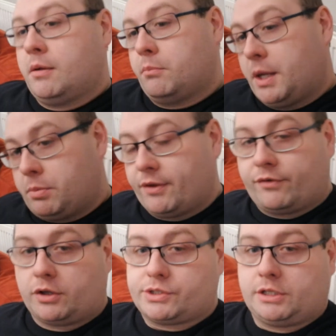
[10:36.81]
people have
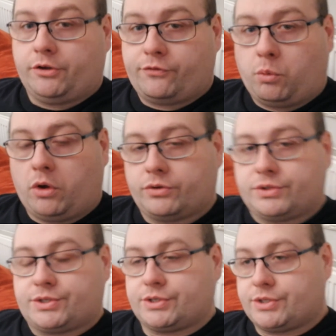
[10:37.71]
lost loved
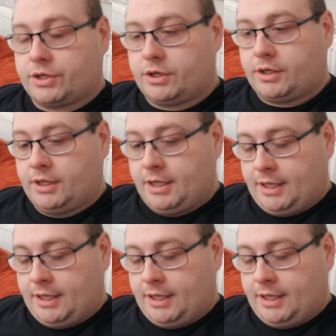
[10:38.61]
ones. So